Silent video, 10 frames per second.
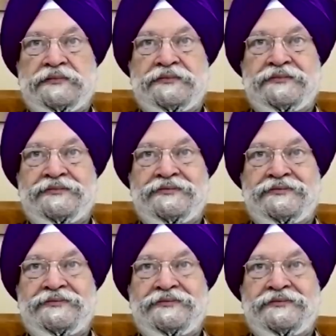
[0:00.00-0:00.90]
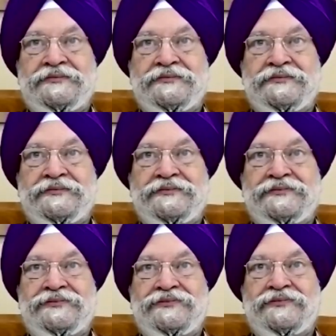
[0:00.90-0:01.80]

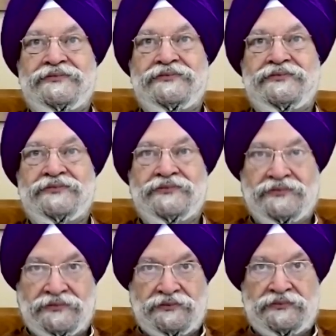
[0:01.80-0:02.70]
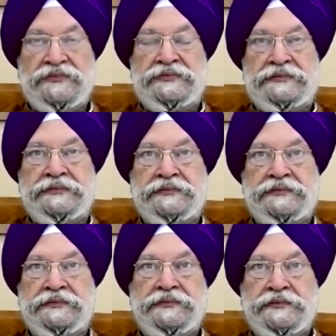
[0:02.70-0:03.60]

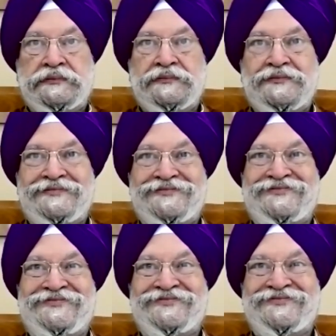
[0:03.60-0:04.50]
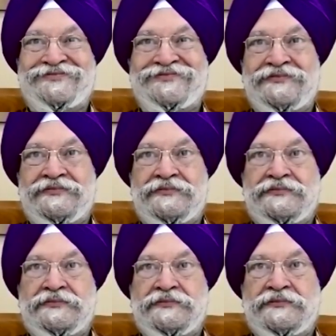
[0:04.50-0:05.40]

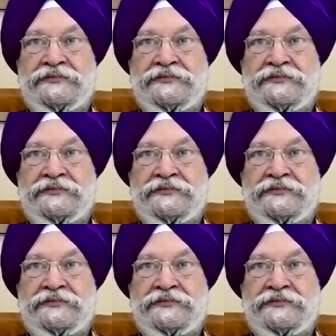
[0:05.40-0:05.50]
This person isn't speaking.